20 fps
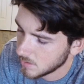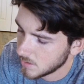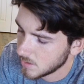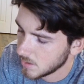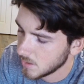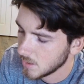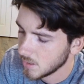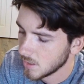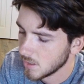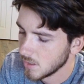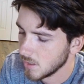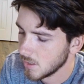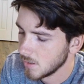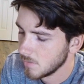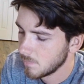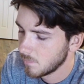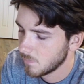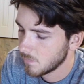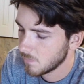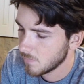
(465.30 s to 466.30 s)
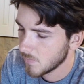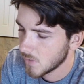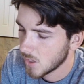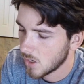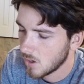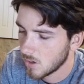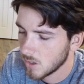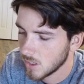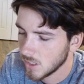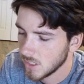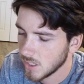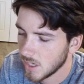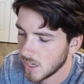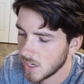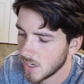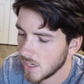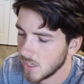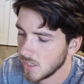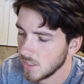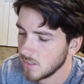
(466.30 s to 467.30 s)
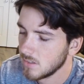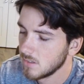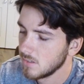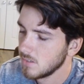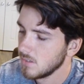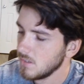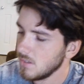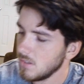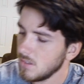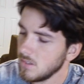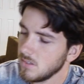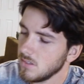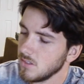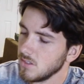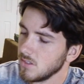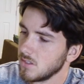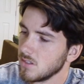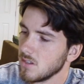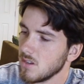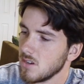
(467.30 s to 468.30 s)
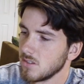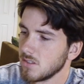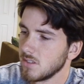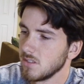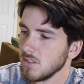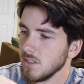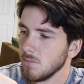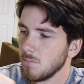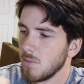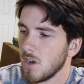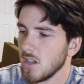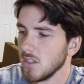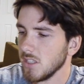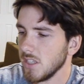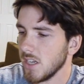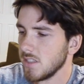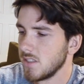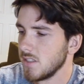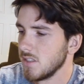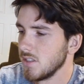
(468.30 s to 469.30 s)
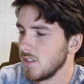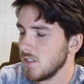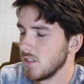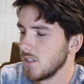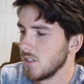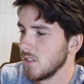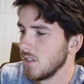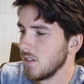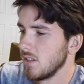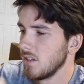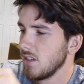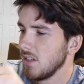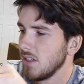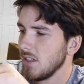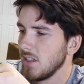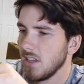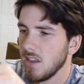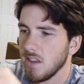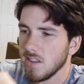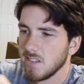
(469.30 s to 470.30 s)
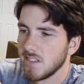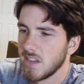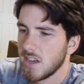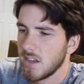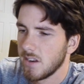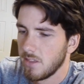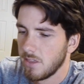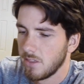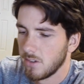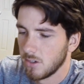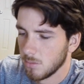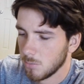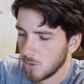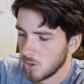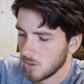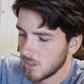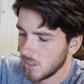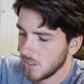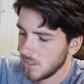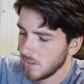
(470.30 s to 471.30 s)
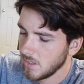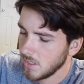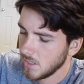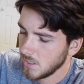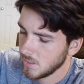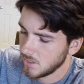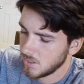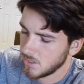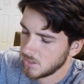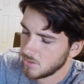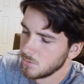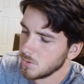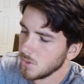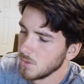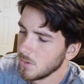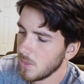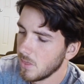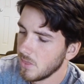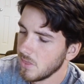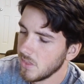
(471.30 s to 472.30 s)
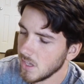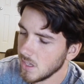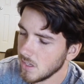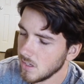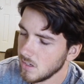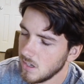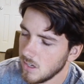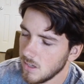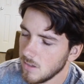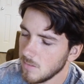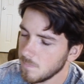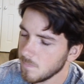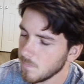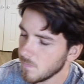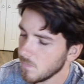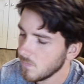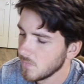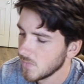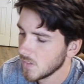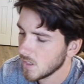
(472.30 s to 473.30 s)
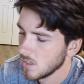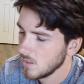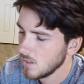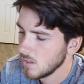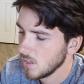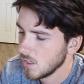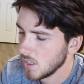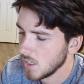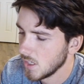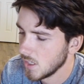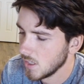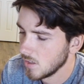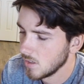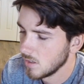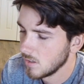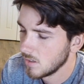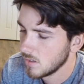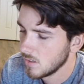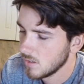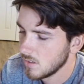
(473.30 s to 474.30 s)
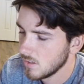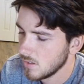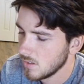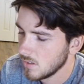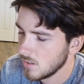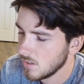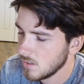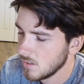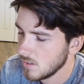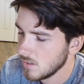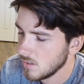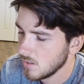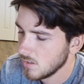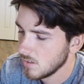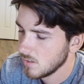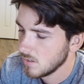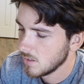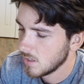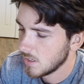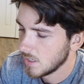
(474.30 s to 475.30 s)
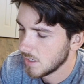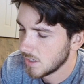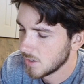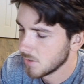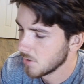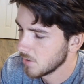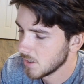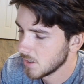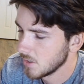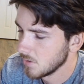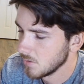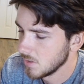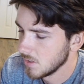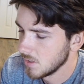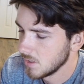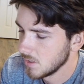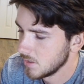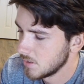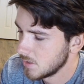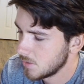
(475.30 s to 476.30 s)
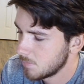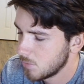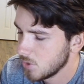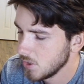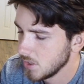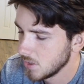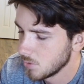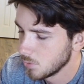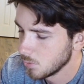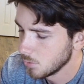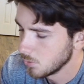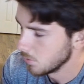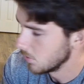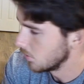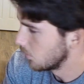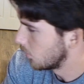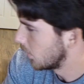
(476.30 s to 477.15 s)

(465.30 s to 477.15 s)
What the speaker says: It's a REI, just long sleeve polyester shirt. It's not a thermal or anything, it's just real thin, and I don't think it's pretty cool to